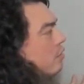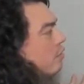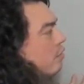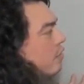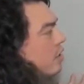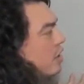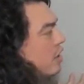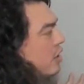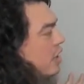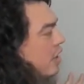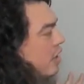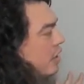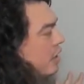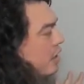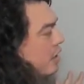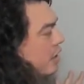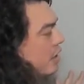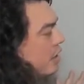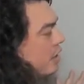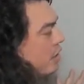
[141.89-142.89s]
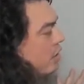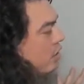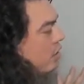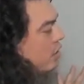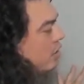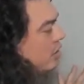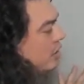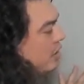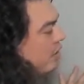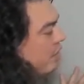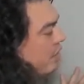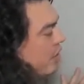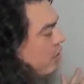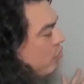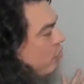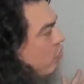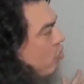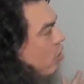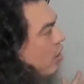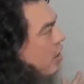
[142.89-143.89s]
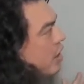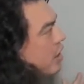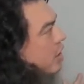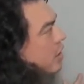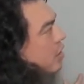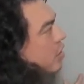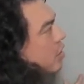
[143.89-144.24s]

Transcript: very delicately see if I can draw, like,